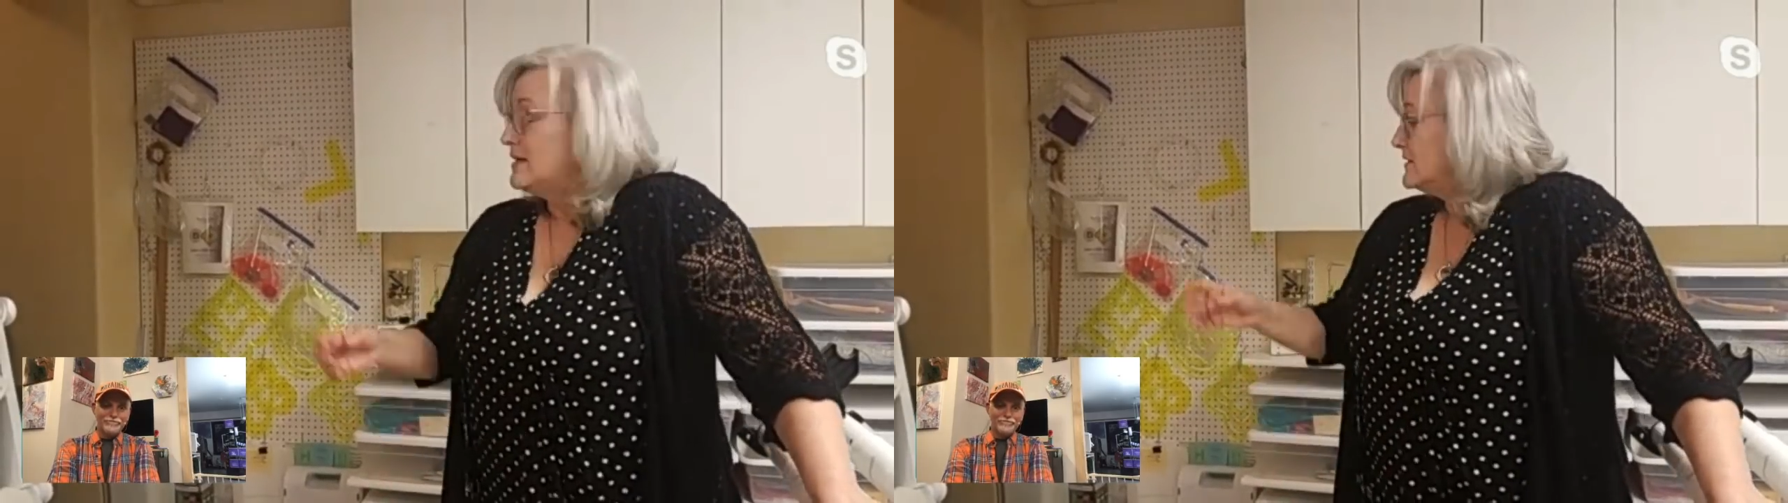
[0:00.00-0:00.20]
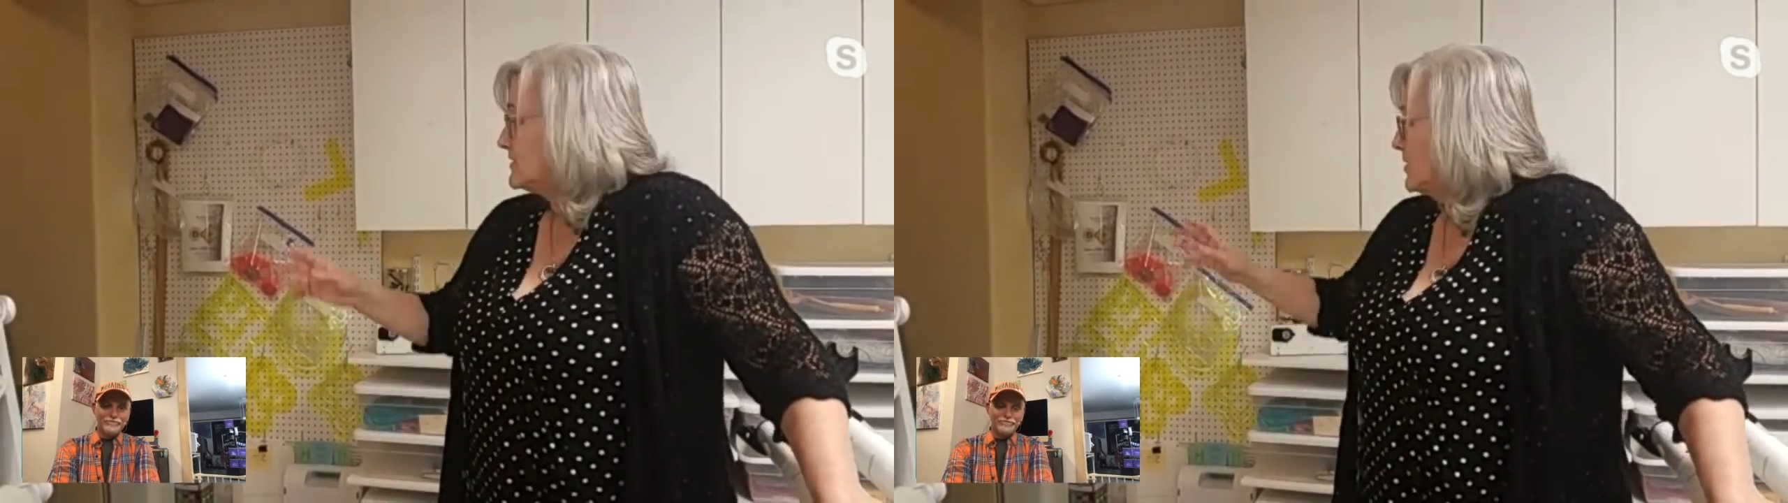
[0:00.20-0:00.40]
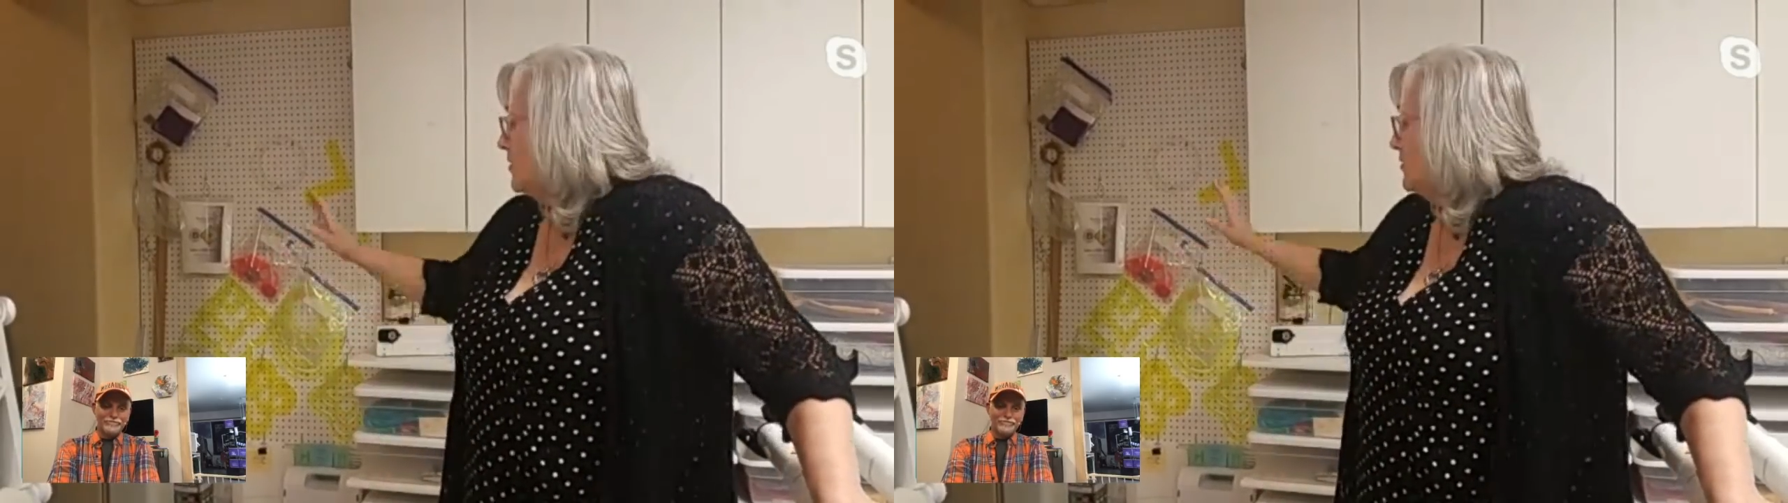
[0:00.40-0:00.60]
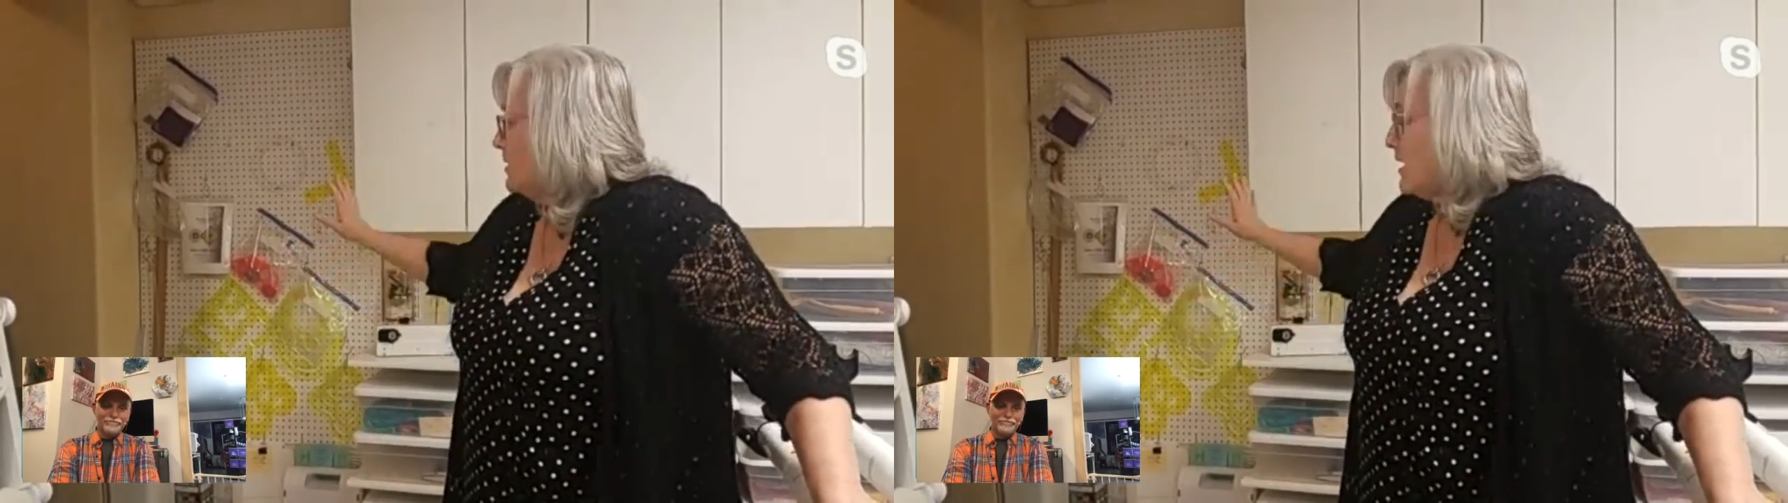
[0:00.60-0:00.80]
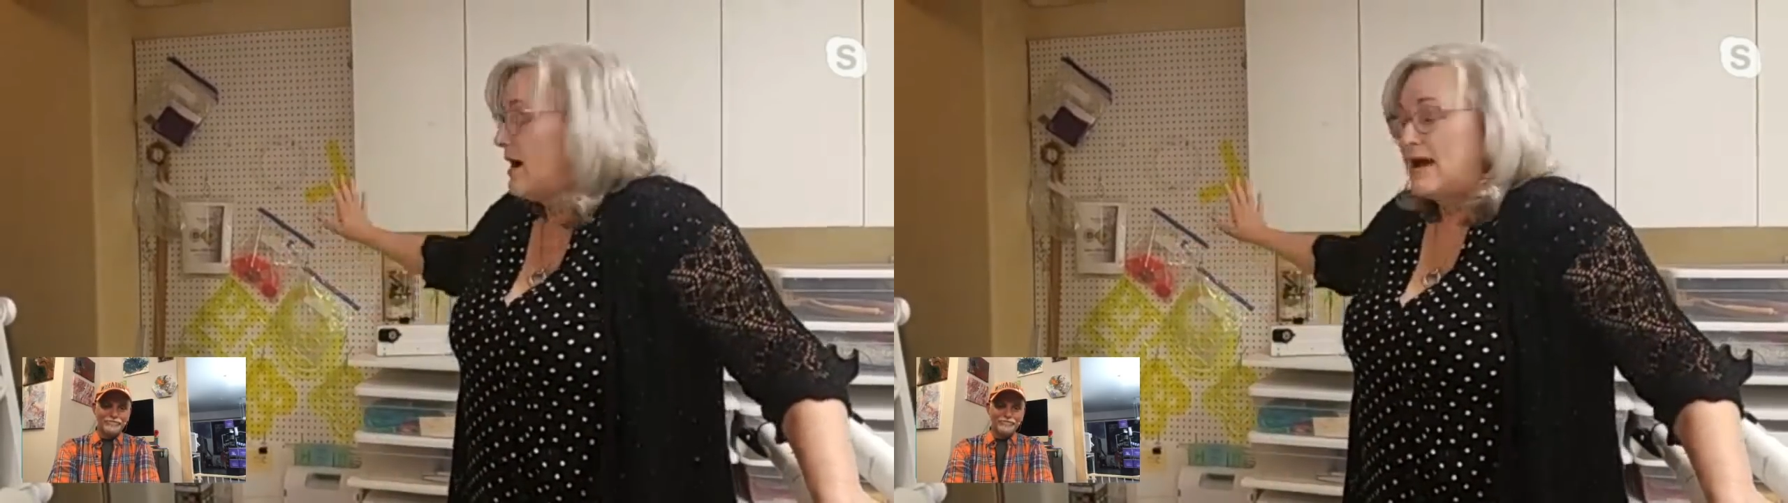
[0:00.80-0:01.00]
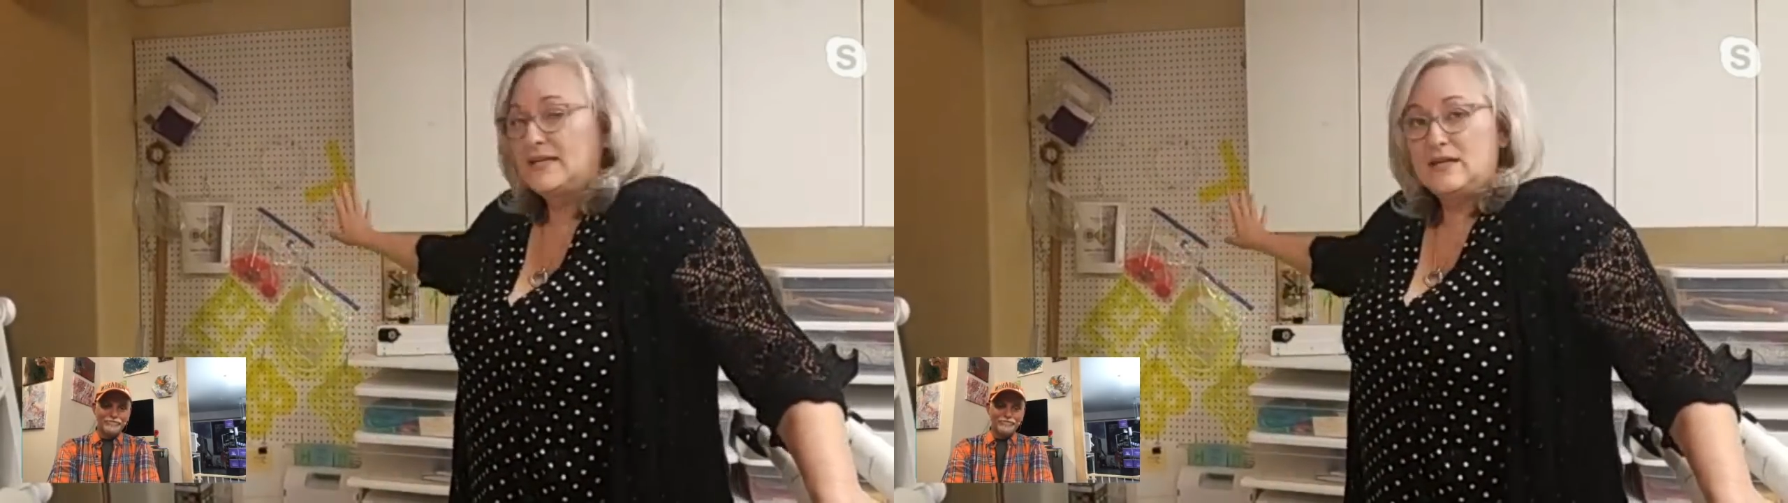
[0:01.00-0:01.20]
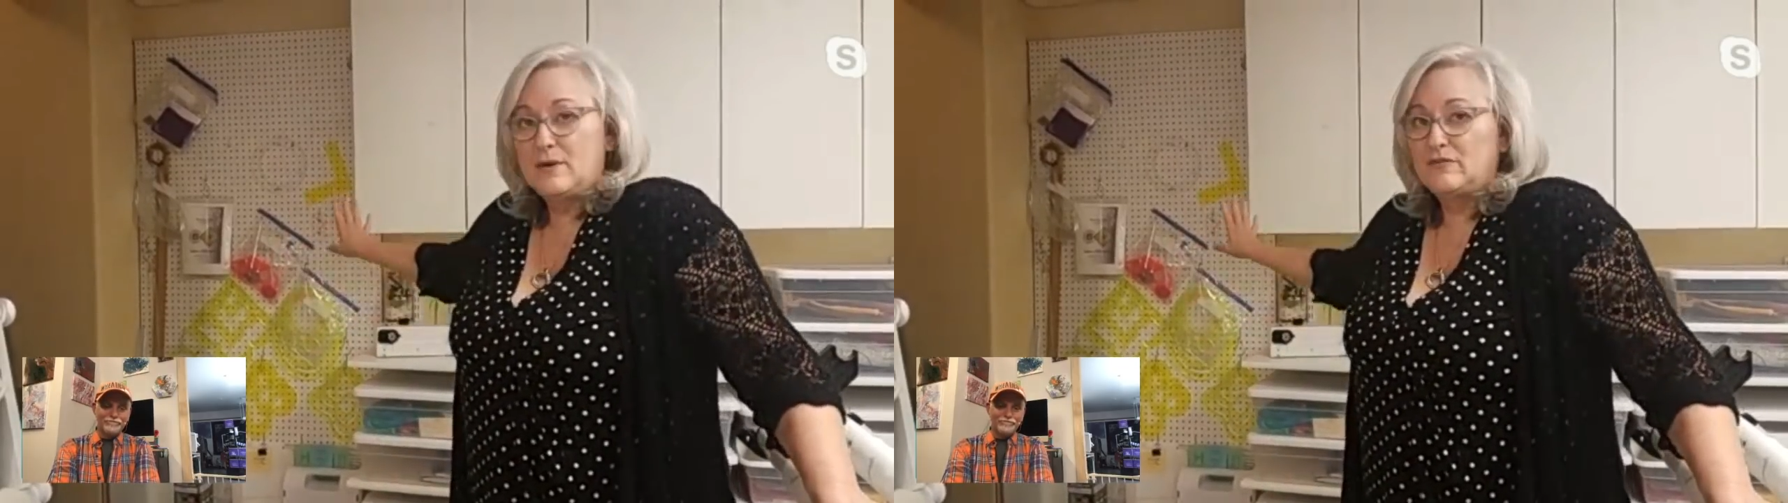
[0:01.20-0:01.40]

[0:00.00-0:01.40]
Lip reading: So I keep